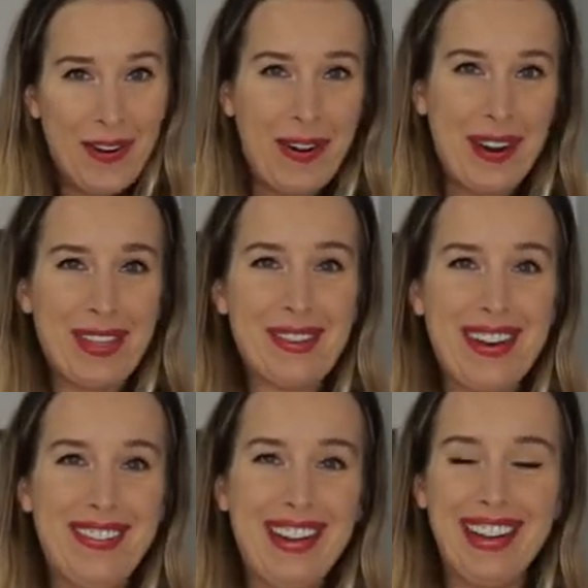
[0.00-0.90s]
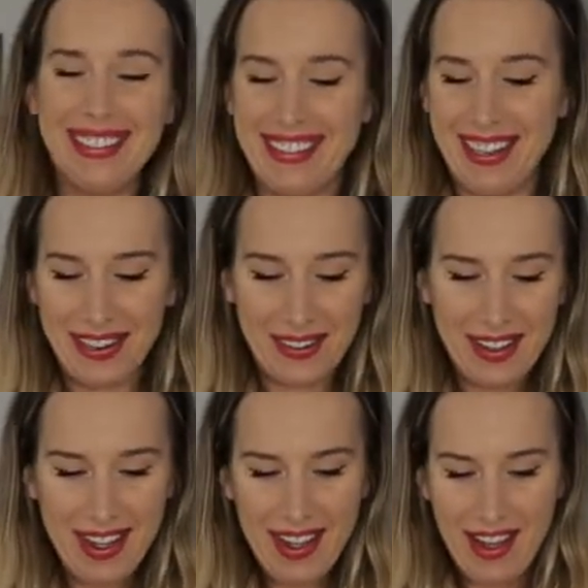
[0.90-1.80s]
for three of us, so,
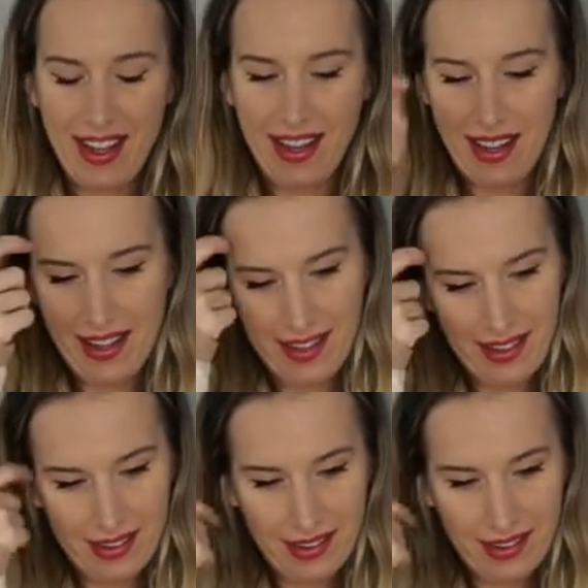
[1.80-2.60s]
uh,